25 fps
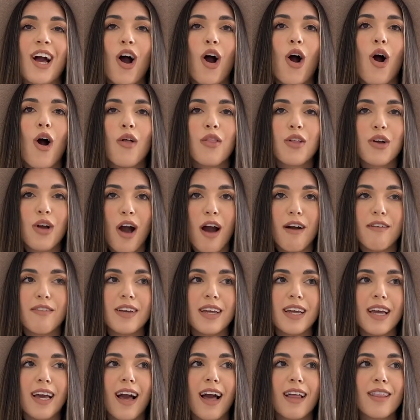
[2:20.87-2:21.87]
All the
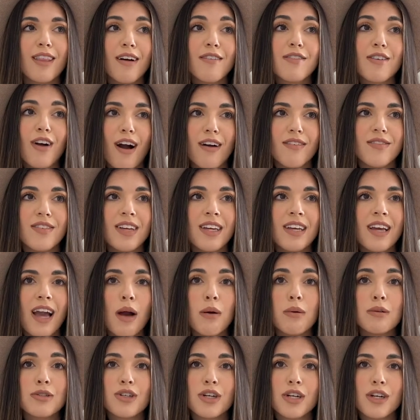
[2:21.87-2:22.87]
coffee. I love coffee. I
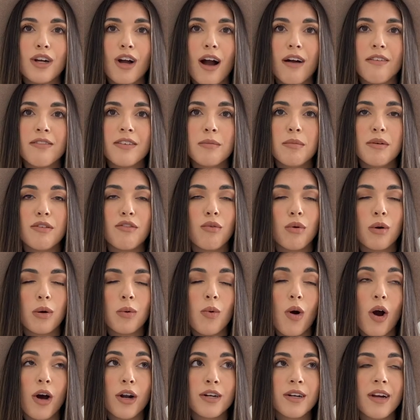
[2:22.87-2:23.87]
will drink coffee before
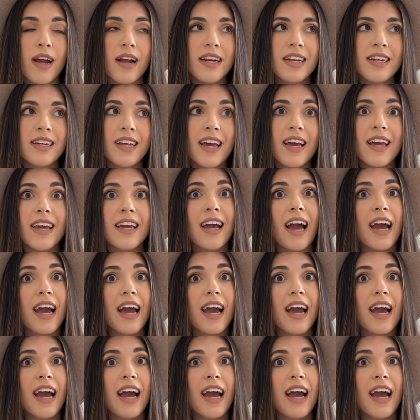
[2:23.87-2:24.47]
water any day.